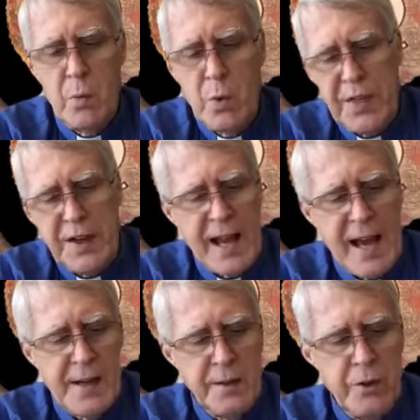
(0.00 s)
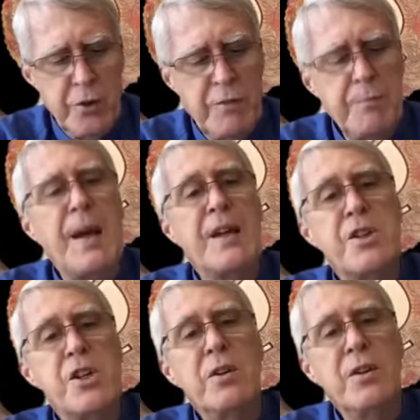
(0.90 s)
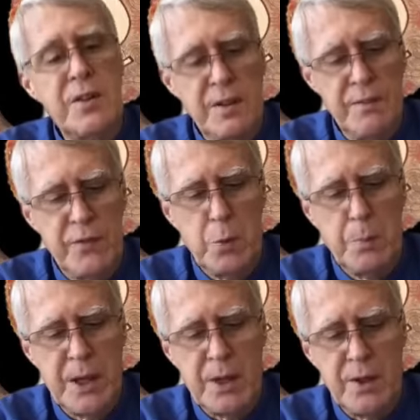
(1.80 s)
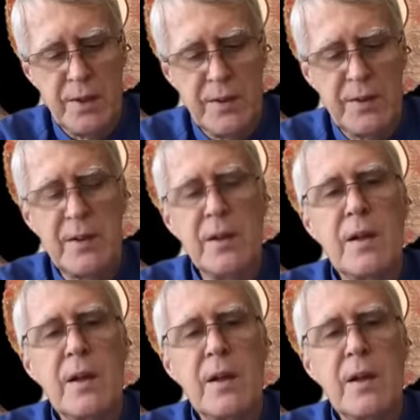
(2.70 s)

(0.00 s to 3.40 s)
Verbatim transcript: with an attitude of patience and forbearance,